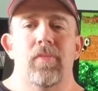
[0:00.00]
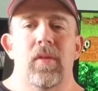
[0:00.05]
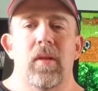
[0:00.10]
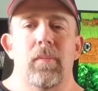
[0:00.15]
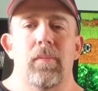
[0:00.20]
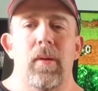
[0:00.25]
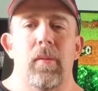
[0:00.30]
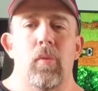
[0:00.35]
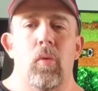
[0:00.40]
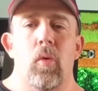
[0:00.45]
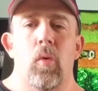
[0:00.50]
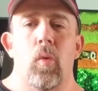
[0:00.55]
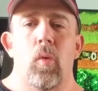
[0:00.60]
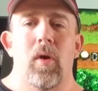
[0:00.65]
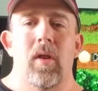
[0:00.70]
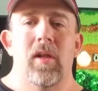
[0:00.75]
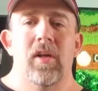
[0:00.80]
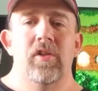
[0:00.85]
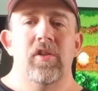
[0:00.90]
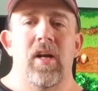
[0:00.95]
people were
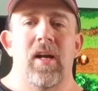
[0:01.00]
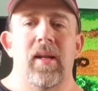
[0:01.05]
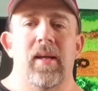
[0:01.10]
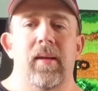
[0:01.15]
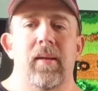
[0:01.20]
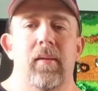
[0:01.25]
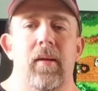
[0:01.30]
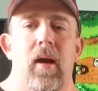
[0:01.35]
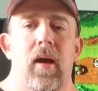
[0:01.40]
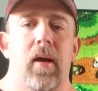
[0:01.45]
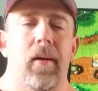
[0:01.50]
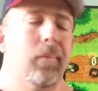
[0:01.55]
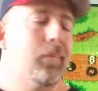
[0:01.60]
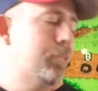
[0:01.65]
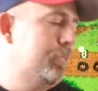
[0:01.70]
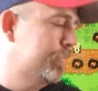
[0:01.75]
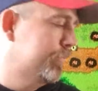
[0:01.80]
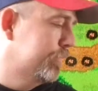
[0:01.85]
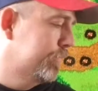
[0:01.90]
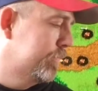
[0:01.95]
really trying to
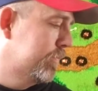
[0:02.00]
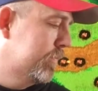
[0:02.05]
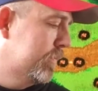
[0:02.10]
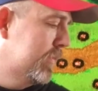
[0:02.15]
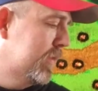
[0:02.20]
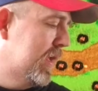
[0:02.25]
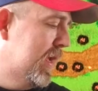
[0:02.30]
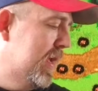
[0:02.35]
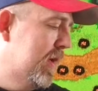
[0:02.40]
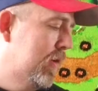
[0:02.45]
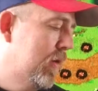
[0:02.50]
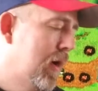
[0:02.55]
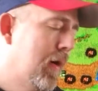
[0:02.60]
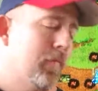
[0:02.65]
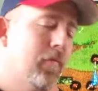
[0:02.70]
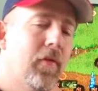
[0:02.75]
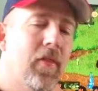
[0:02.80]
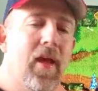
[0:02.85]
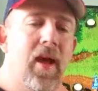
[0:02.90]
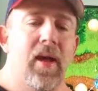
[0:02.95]
hit her
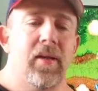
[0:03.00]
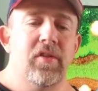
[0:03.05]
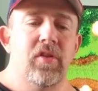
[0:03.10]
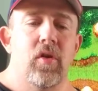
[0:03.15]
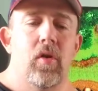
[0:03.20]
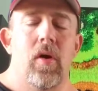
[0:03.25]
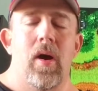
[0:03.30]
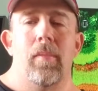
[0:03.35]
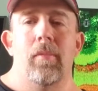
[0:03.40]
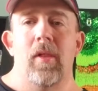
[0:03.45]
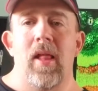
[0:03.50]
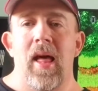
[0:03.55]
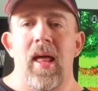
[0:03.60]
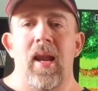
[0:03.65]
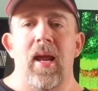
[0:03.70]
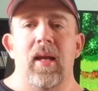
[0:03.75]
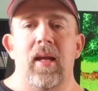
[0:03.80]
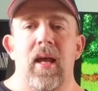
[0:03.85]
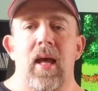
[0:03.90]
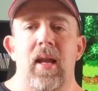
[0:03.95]
up for that. So I'm glad
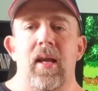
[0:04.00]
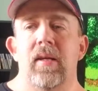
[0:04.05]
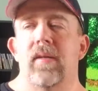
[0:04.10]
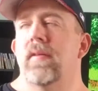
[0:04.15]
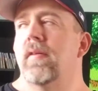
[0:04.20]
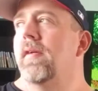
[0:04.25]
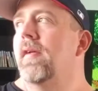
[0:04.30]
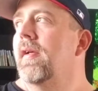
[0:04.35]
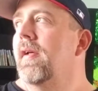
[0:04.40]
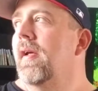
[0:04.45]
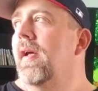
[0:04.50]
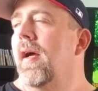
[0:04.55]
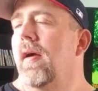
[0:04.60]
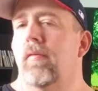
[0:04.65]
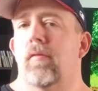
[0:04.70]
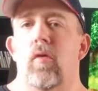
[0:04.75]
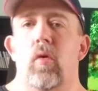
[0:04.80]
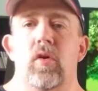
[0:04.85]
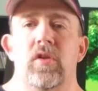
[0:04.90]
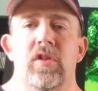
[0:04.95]
I got it.
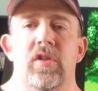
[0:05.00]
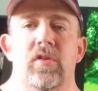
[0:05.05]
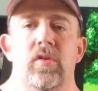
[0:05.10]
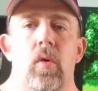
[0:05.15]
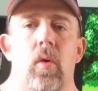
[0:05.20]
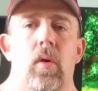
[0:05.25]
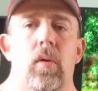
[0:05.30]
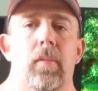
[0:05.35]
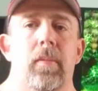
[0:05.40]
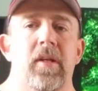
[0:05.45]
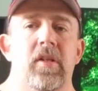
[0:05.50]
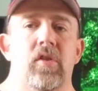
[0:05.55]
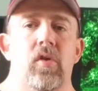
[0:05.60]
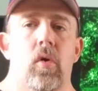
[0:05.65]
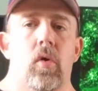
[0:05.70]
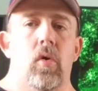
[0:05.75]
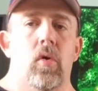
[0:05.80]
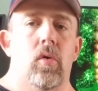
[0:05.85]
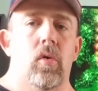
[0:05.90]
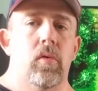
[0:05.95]
Of course, it's going to be
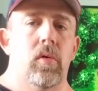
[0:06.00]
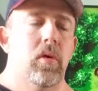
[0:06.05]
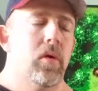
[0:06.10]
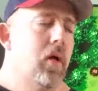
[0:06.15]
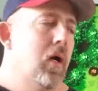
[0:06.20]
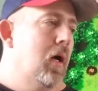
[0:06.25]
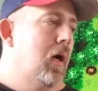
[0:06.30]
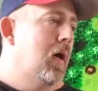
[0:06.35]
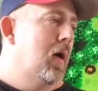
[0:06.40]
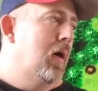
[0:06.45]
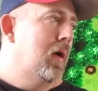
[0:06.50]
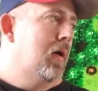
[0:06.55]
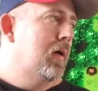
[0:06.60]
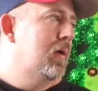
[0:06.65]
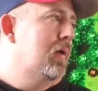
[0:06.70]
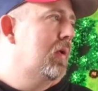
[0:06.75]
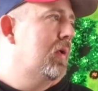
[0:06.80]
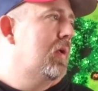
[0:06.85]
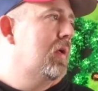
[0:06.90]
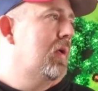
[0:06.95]
sold
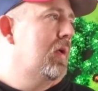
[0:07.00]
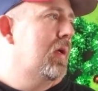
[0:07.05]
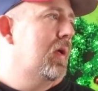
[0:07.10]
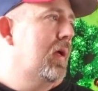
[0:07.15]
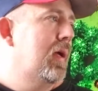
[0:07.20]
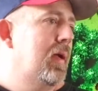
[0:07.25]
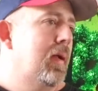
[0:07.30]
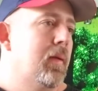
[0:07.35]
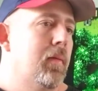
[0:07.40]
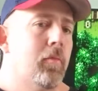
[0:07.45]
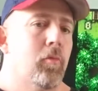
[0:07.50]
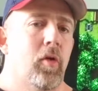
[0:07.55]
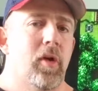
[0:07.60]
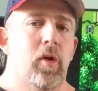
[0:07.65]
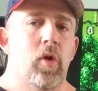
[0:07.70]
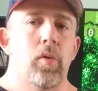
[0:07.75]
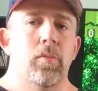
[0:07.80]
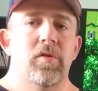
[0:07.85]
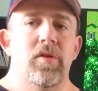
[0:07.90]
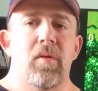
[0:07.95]
and
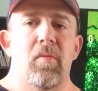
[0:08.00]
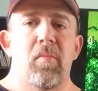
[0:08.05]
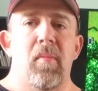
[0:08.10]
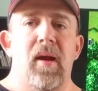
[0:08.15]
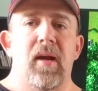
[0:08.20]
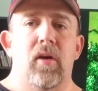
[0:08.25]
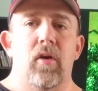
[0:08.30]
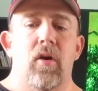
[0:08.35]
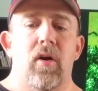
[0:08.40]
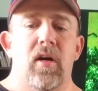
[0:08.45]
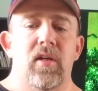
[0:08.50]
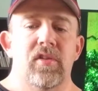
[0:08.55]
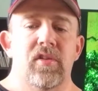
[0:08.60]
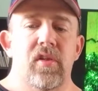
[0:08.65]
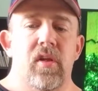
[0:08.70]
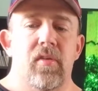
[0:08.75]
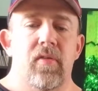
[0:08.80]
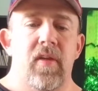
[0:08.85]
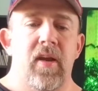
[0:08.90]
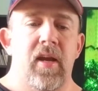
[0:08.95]
recoup some of my costs
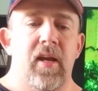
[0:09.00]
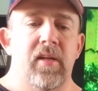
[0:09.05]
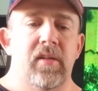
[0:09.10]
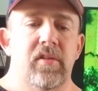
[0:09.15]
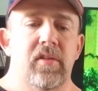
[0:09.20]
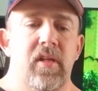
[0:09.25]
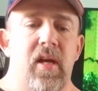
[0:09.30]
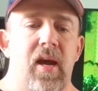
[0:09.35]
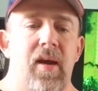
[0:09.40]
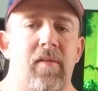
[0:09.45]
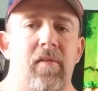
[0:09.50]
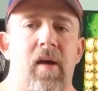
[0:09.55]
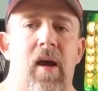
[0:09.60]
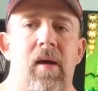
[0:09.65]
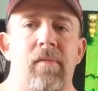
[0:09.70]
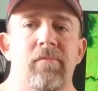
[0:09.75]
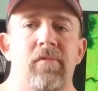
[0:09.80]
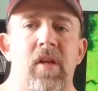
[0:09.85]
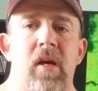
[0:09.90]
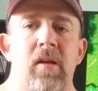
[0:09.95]
on things.
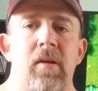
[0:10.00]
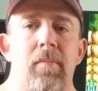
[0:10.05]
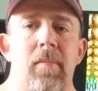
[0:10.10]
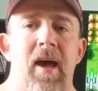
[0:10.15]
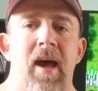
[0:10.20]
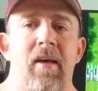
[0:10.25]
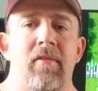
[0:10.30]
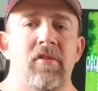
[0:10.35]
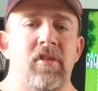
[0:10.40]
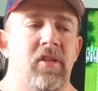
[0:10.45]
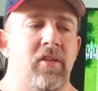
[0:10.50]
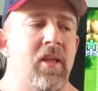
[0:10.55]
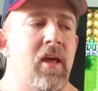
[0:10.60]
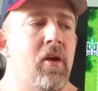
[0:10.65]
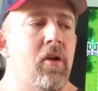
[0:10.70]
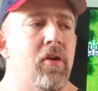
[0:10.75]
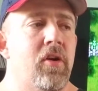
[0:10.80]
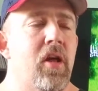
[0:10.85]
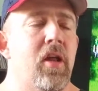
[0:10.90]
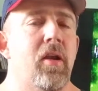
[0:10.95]
I've done the math, sit
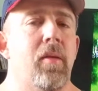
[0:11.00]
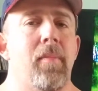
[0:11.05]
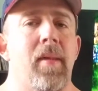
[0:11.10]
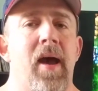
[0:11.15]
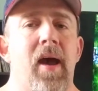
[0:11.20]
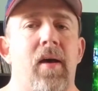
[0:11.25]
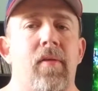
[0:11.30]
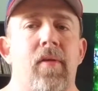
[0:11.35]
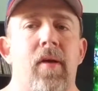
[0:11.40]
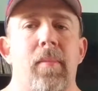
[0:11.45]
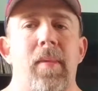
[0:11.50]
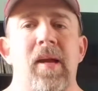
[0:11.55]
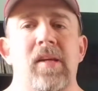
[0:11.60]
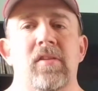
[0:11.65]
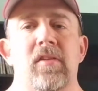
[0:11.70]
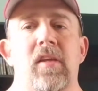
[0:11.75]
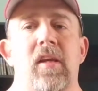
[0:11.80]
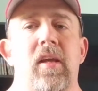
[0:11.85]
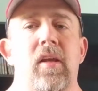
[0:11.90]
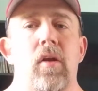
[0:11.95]
down and done the math. I'm
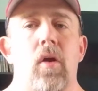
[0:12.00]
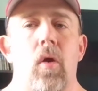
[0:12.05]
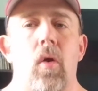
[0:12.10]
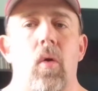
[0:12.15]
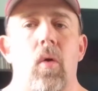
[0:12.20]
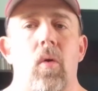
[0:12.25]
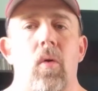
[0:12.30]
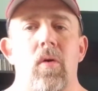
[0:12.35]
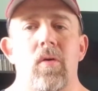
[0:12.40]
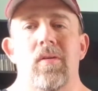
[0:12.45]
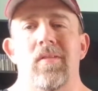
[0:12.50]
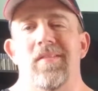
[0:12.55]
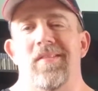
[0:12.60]
actually in the hole.